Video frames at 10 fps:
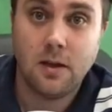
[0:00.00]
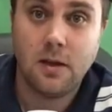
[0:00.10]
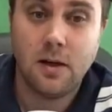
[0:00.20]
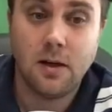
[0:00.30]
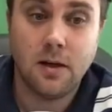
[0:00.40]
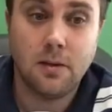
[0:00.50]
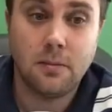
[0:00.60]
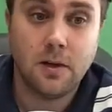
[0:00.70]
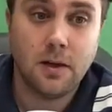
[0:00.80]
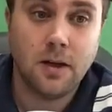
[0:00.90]

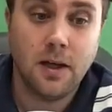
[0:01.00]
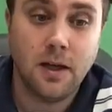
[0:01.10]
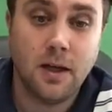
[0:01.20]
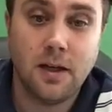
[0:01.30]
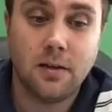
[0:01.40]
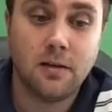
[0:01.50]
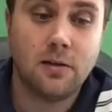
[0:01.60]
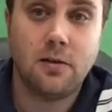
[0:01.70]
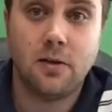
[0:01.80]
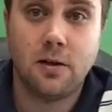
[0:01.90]
And
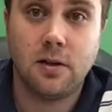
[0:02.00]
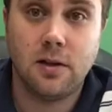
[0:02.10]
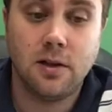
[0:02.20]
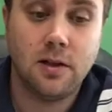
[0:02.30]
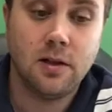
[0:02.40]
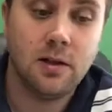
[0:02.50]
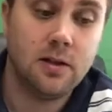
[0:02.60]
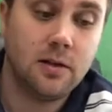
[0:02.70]
you're going to need